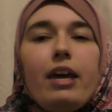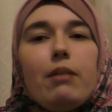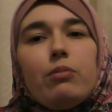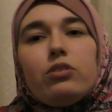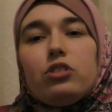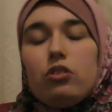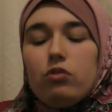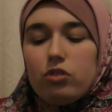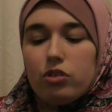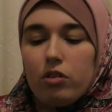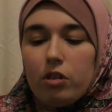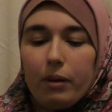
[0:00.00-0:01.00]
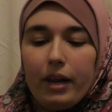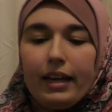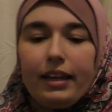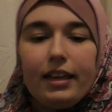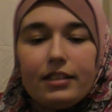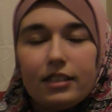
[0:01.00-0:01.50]
able to sew the
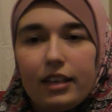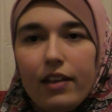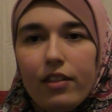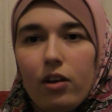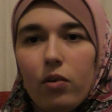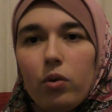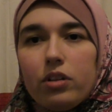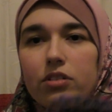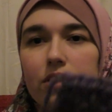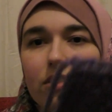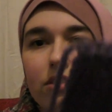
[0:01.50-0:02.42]
blanket together once it's